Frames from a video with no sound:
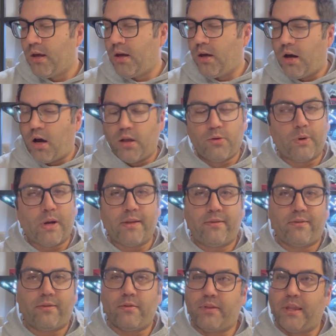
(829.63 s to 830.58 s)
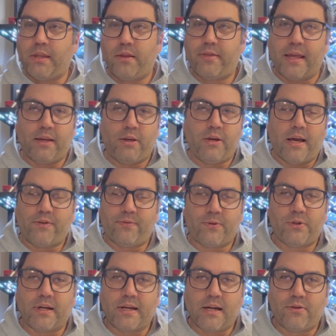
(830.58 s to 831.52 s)
Otherwise, thank you guys for
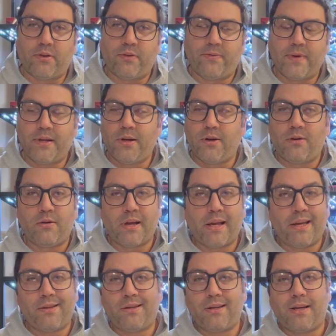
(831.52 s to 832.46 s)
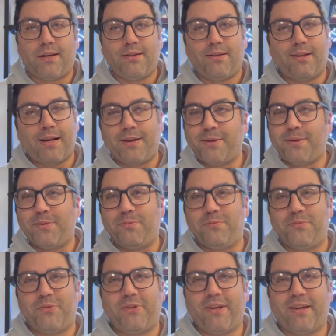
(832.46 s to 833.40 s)
checking out this video, and I'll
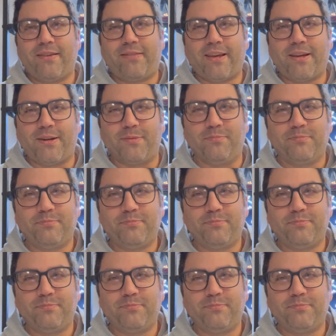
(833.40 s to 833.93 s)
see you guys later.